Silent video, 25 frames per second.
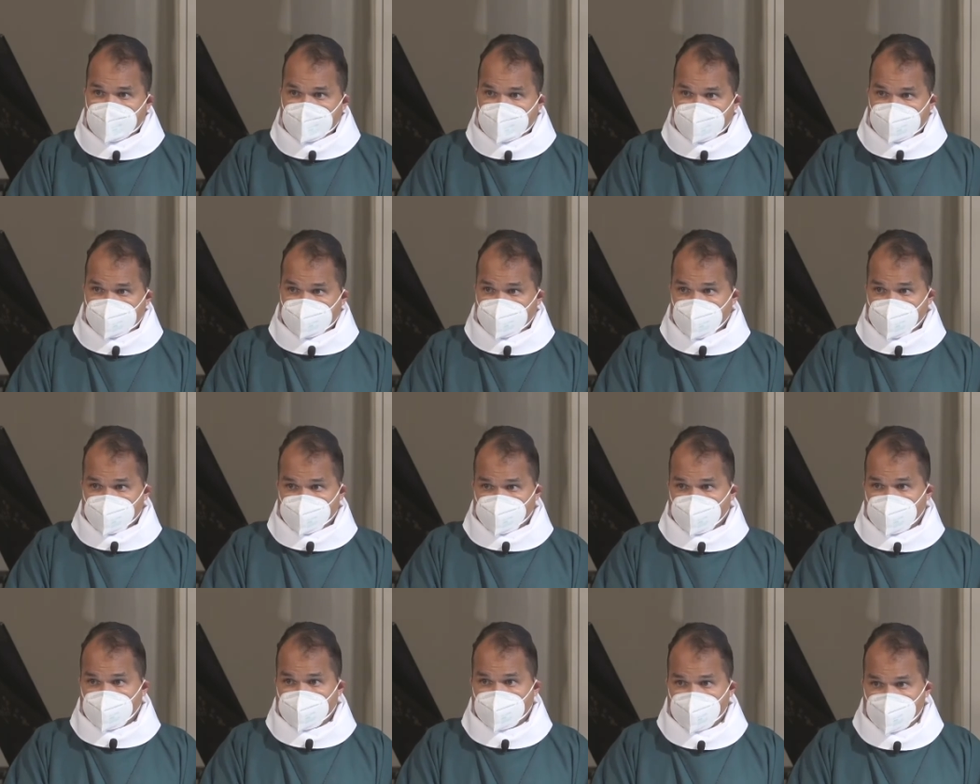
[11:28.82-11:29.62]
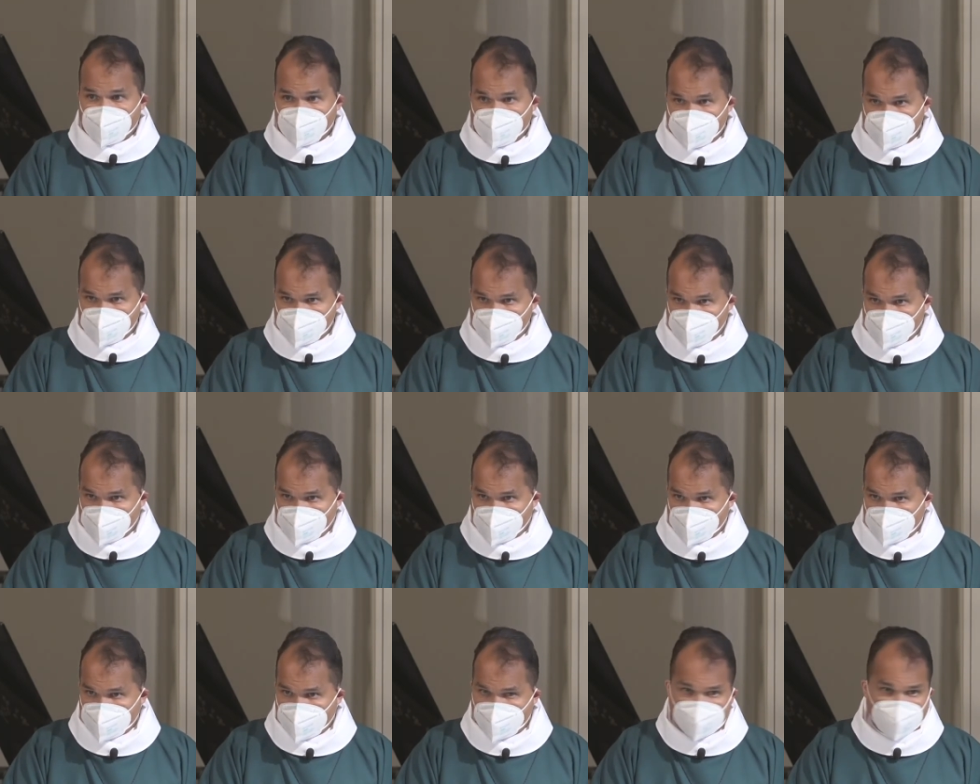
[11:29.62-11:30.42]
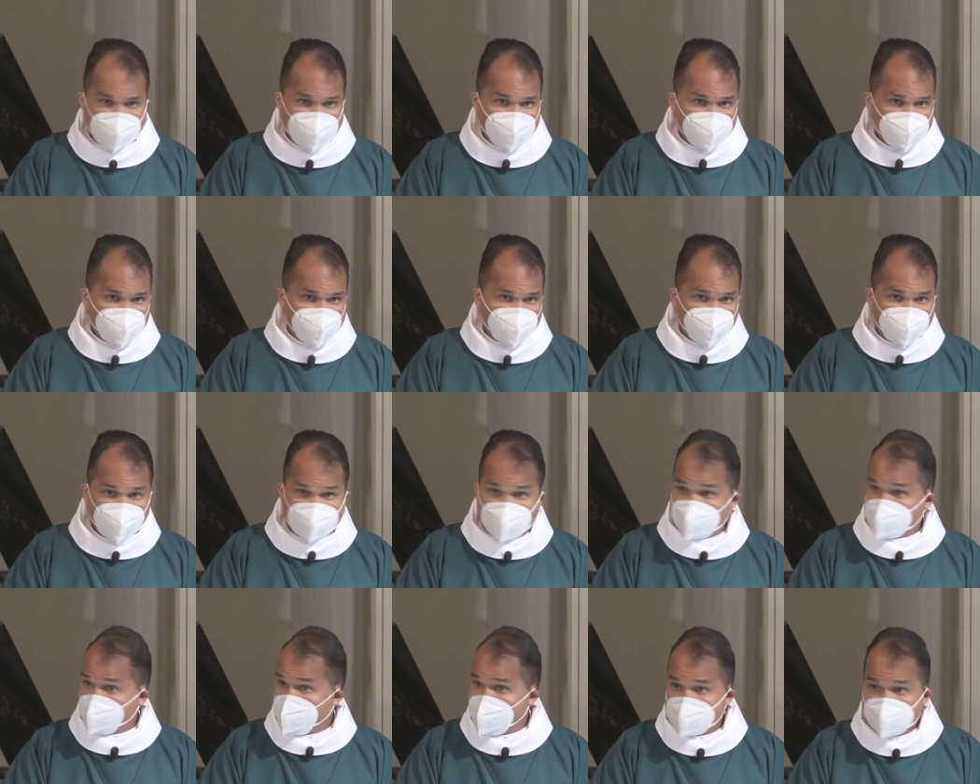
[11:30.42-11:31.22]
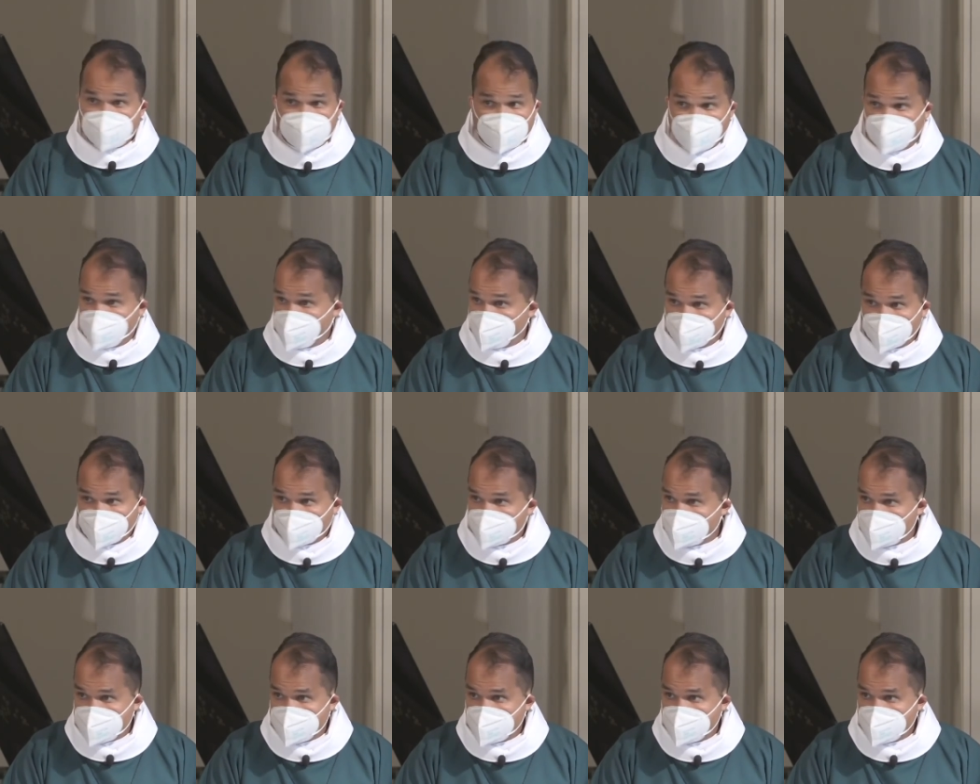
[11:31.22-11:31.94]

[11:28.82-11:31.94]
not relinquishing a sense of responsibility.